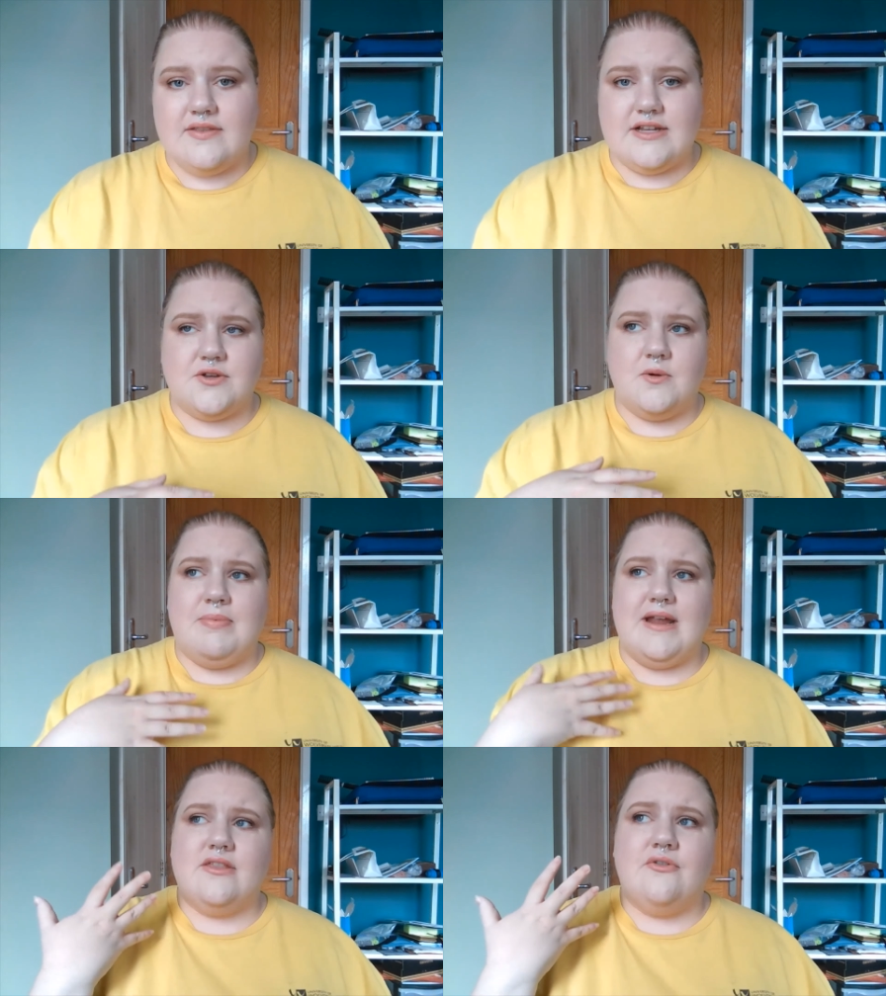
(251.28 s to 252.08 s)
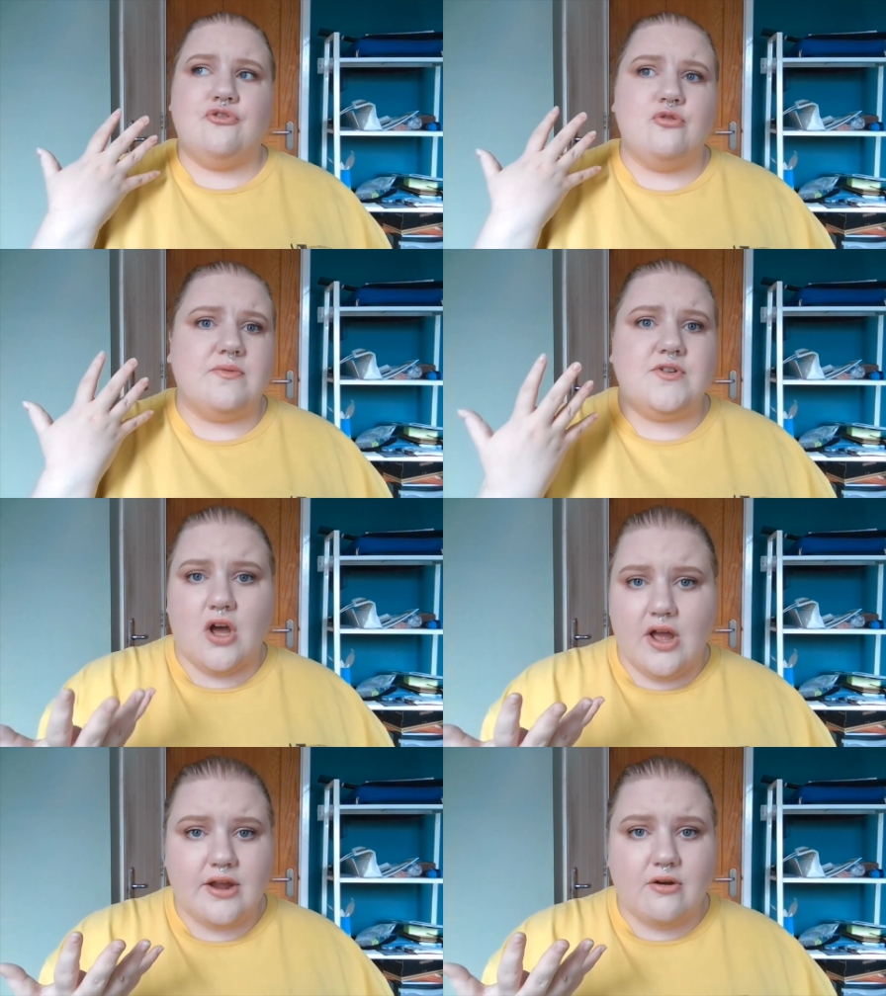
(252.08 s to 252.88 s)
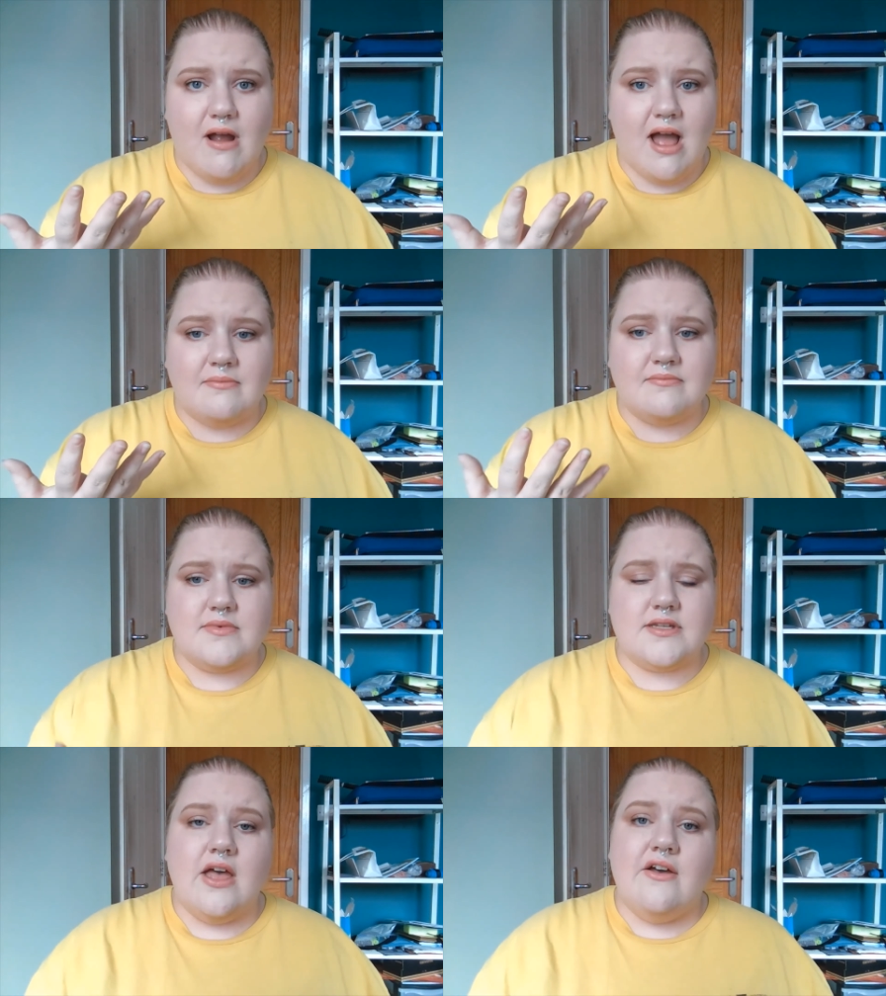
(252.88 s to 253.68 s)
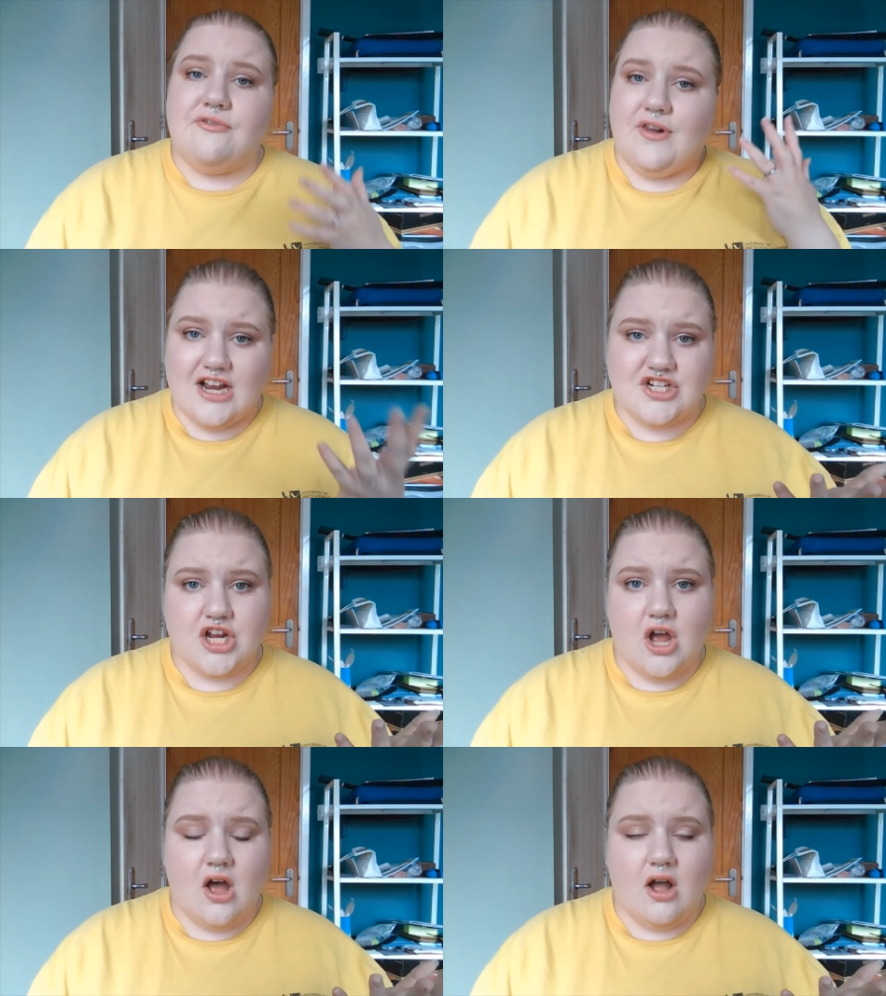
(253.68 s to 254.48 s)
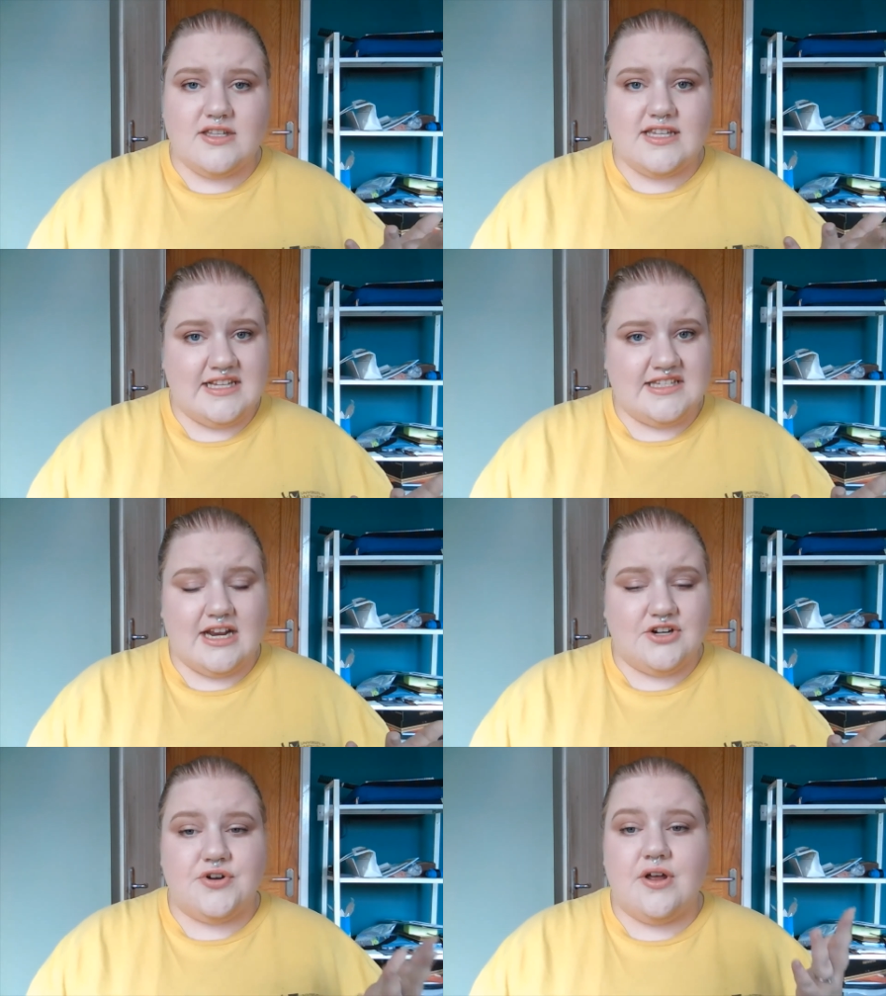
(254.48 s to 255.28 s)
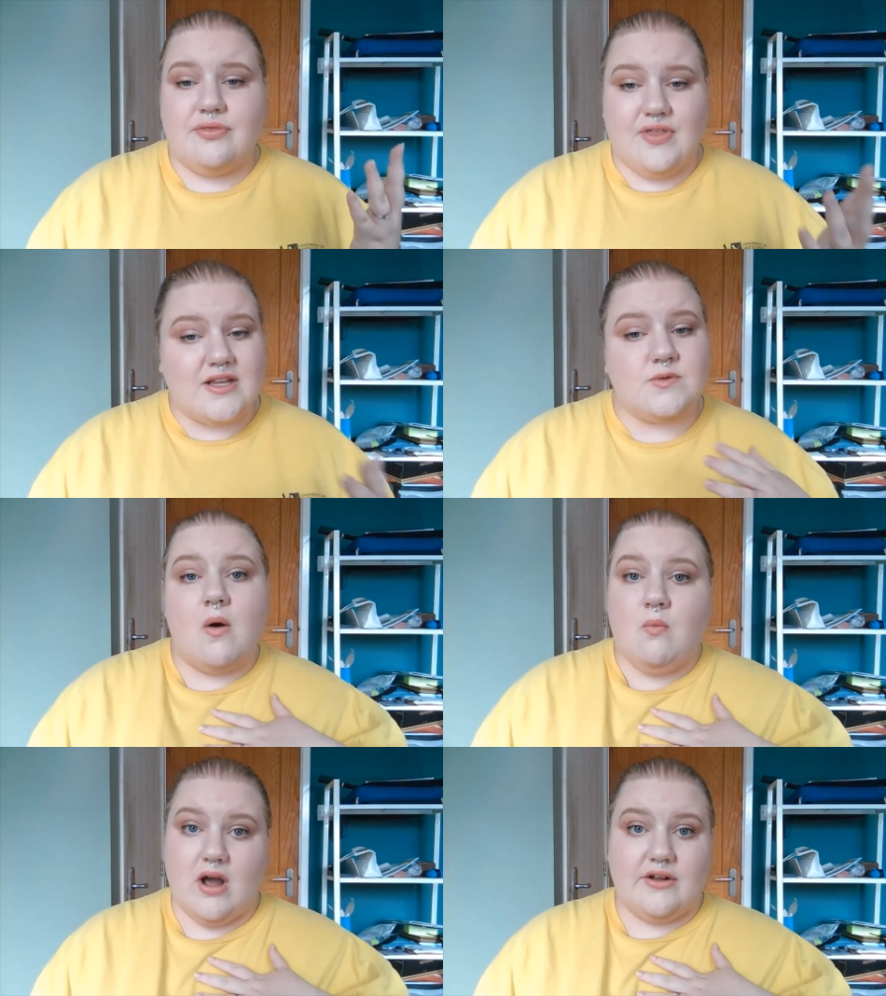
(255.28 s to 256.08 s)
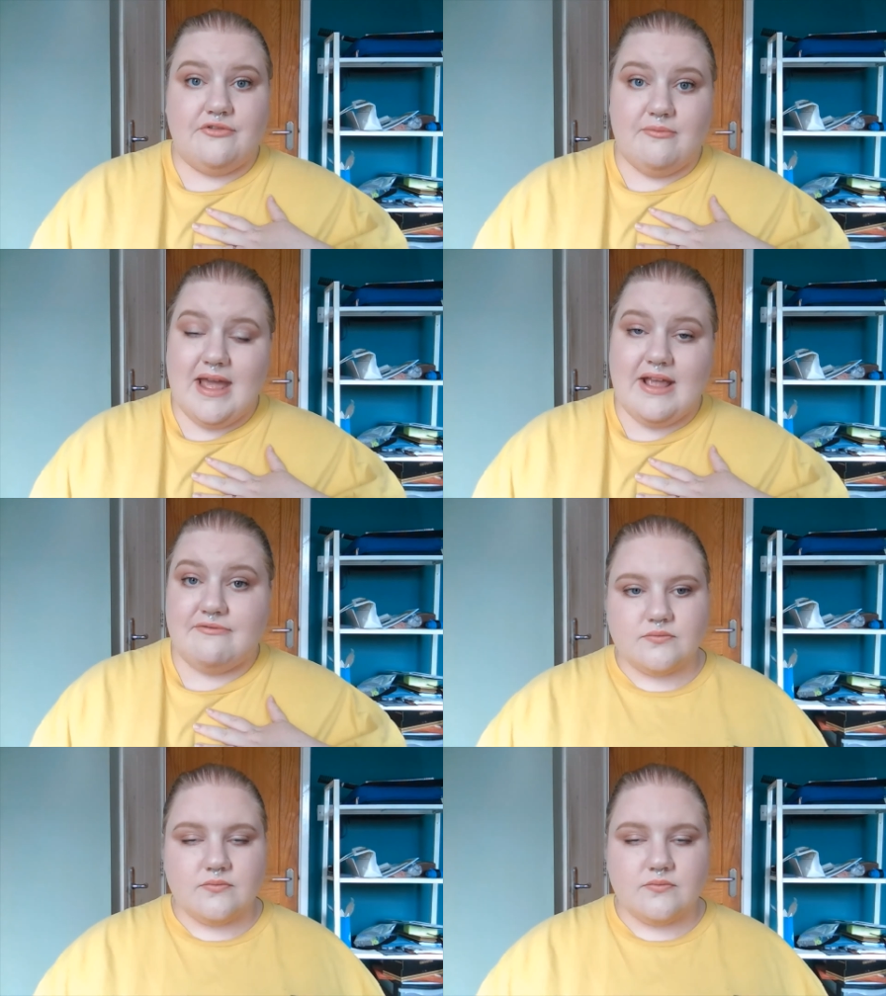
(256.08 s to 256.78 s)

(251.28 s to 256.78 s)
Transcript: This could be in the form of diagrams, flashcards, etc. That's what worked for me.